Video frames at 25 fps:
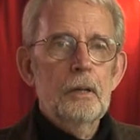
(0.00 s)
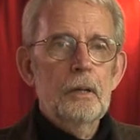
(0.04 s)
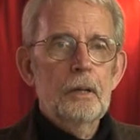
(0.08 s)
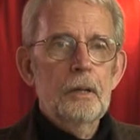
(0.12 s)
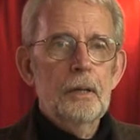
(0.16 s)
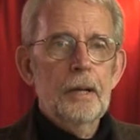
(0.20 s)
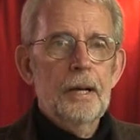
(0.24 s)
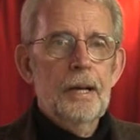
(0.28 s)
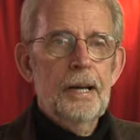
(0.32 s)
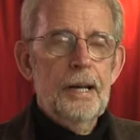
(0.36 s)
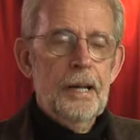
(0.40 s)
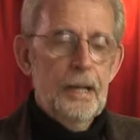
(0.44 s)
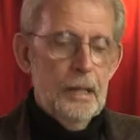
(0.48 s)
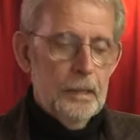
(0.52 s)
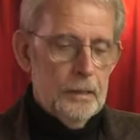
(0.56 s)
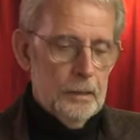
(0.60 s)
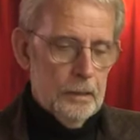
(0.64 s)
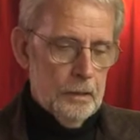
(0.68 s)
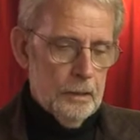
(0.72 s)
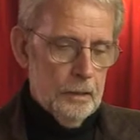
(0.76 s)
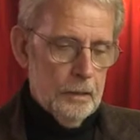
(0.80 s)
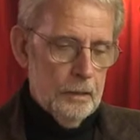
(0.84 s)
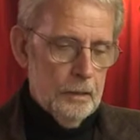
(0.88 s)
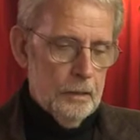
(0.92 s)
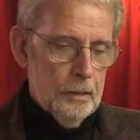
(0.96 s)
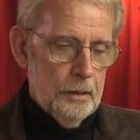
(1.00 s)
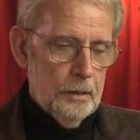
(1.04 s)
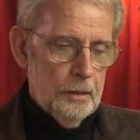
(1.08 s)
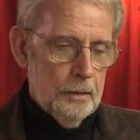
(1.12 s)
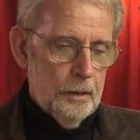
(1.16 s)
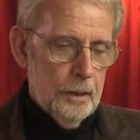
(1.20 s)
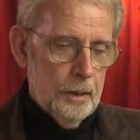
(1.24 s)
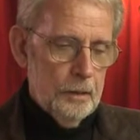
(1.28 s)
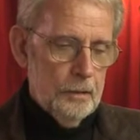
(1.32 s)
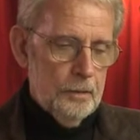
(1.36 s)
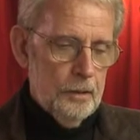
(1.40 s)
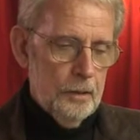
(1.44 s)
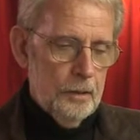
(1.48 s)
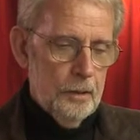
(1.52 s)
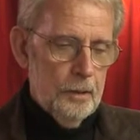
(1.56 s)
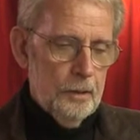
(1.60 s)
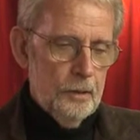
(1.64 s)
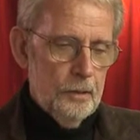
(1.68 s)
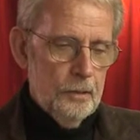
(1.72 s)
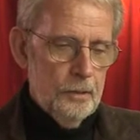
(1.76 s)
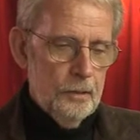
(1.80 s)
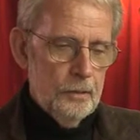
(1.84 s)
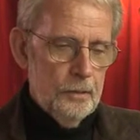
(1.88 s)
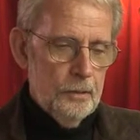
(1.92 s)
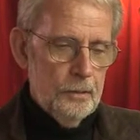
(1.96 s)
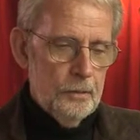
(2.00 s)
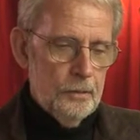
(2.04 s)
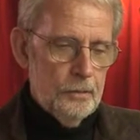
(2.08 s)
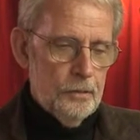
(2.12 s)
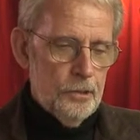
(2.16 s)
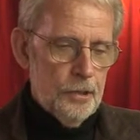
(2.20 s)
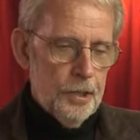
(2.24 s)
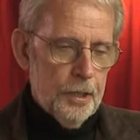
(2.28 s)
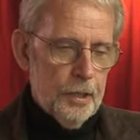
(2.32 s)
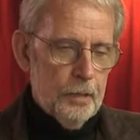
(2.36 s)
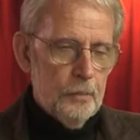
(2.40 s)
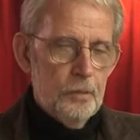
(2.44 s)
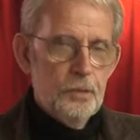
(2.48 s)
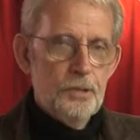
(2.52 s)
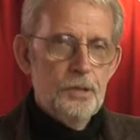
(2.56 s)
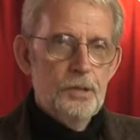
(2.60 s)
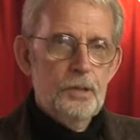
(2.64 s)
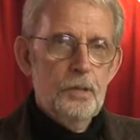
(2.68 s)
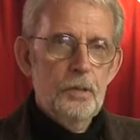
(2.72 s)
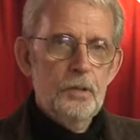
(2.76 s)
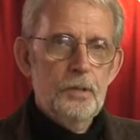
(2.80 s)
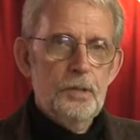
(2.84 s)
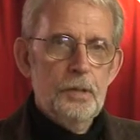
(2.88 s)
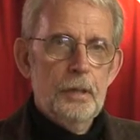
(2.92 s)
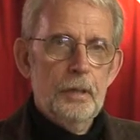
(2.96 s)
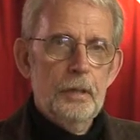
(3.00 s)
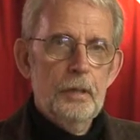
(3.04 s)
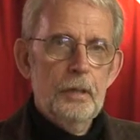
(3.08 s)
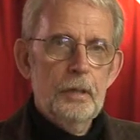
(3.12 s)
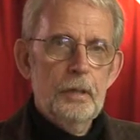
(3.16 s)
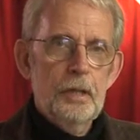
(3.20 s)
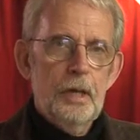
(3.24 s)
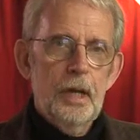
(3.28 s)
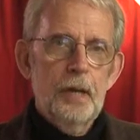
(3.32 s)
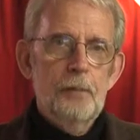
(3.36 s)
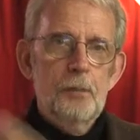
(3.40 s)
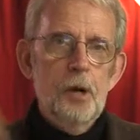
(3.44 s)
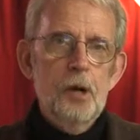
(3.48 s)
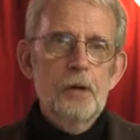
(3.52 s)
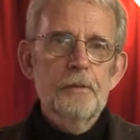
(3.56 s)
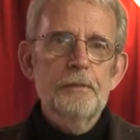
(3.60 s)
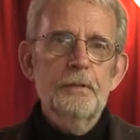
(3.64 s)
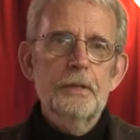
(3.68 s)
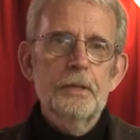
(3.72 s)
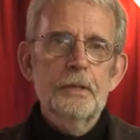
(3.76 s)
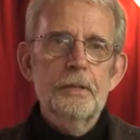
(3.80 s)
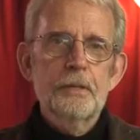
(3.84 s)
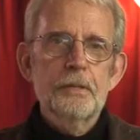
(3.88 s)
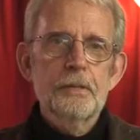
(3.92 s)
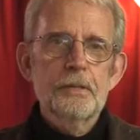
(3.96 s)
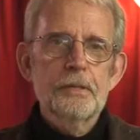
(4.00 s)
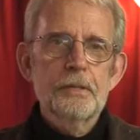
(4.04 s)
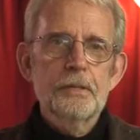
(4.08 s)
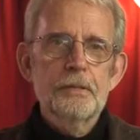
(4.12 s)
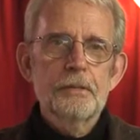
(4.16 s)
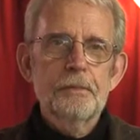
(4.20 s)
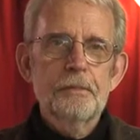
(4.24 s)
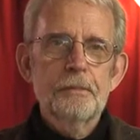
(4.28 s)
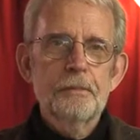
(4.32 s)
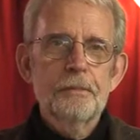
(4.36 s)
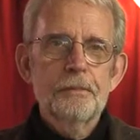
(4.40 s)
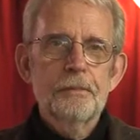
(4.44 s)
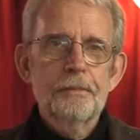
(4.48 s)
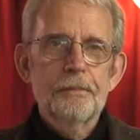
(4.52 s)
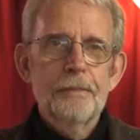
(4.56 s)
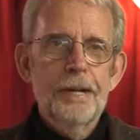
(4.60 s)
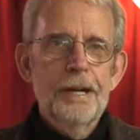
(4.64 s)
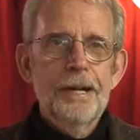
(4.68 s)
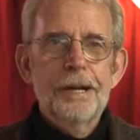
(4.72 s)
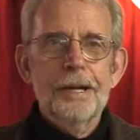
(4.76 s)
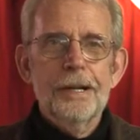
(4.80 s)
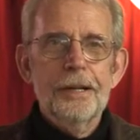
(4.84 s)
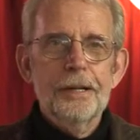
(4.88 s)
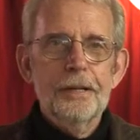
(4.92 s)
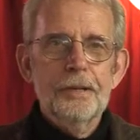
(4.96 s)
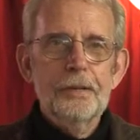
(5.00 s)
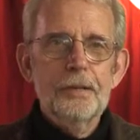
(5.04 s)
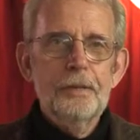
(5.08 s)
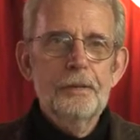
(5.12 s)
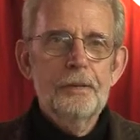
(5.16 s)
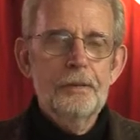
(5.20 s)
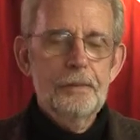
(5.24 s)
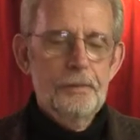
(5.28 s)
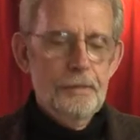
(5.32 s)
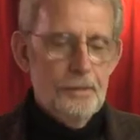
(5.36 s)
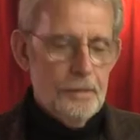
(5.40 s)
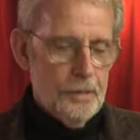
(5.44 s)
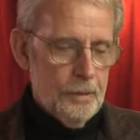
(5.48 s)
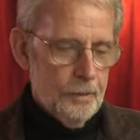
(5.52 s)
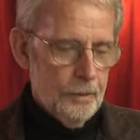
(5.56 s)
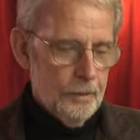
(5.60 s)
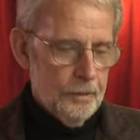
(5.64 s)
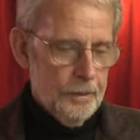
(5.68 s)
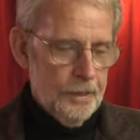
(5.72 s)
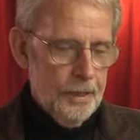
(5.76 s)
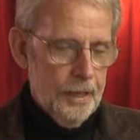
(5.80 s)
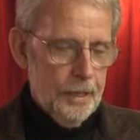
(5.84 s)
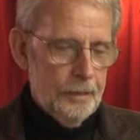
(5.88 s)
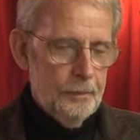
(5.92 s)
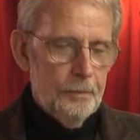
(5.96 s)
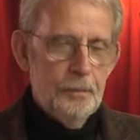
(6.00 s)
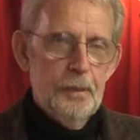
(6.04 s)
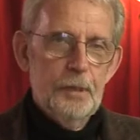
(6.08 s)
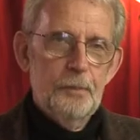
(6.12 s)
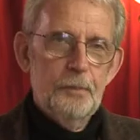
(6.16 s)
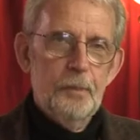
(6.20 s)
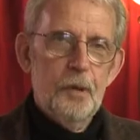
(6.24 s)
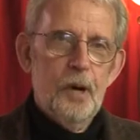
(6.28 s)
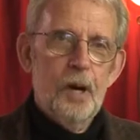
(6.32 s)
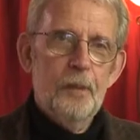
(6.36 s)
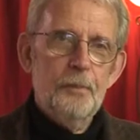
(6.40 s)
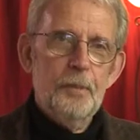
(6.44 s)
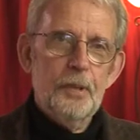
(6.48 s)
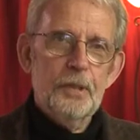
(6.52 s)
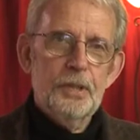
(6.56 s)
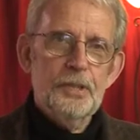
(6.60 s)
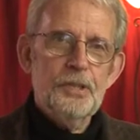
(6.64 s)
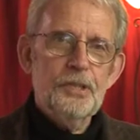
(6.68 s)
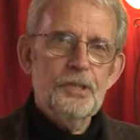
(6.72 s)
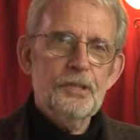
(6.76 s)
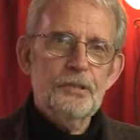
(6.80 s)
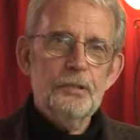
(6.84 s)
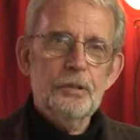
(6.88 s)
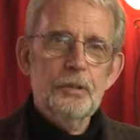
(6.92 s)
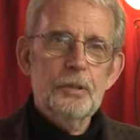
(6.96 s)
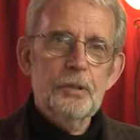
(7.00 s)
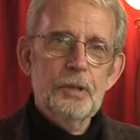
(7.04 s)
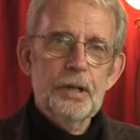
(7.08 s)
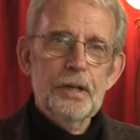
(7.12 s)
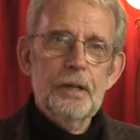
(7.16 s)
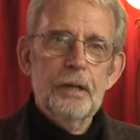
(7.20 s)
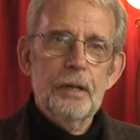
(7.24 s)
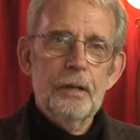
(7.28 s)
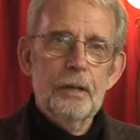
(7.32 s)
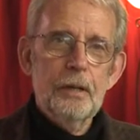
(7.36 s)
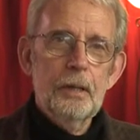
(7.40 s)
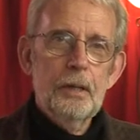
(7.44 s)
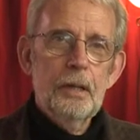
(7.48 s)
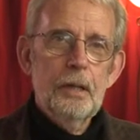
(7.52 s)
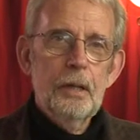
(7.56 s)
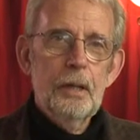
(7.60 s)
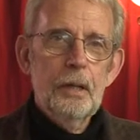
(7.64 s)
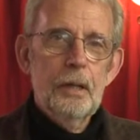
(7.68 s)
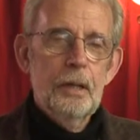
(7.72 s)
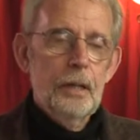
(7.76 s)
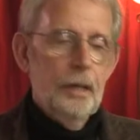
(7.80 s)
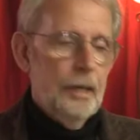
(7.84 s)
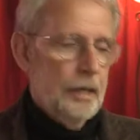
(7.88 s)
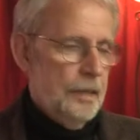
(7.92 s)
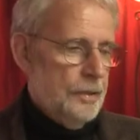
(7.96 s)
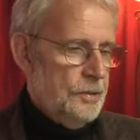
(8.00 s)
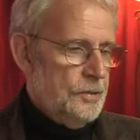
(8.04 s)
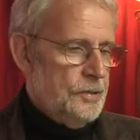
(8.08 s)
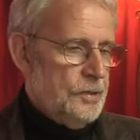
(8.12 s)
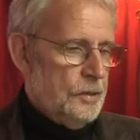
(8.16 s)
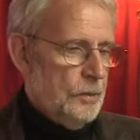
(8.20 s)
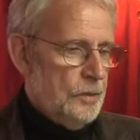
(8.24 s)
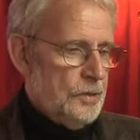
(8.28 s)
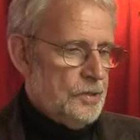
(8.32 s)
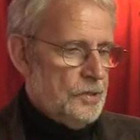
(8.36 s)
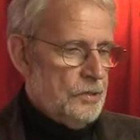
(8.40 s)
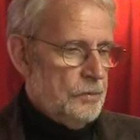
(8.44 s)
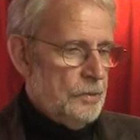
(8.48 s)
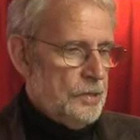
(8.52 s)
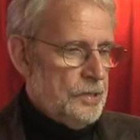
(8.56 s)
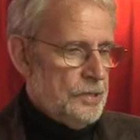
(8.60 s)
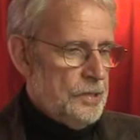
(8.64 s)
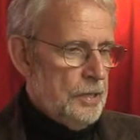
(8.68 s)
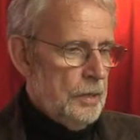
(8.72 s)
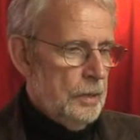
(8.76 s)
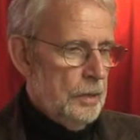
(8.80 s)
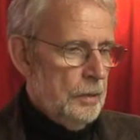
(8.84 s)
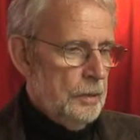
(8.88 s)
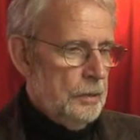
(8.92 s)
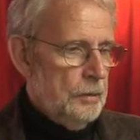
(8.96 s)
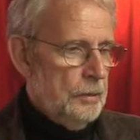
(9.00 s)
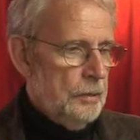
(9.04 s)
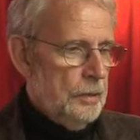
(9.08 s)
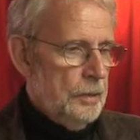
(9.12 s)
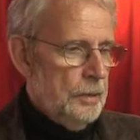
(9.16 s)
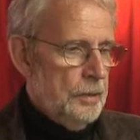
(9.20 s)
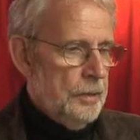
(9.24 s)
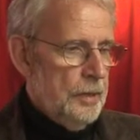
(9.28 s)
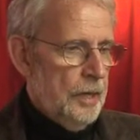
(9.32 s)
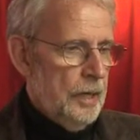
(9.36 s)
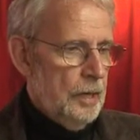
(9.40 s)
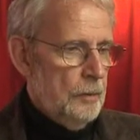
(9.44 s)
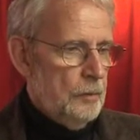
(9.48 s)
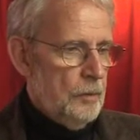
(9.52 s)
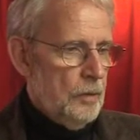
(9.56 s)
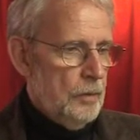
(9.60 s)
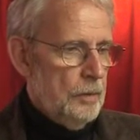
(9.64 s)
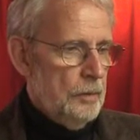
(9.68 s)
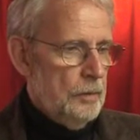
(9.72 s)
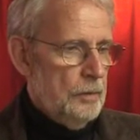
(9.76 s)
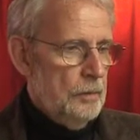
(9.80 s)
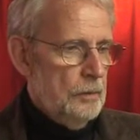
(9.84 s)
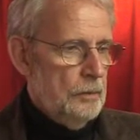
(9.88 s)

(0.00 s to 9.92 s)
the handle that Chick was using came off in his hand, so it hadn't been properly screwed in. And so as a result, the camera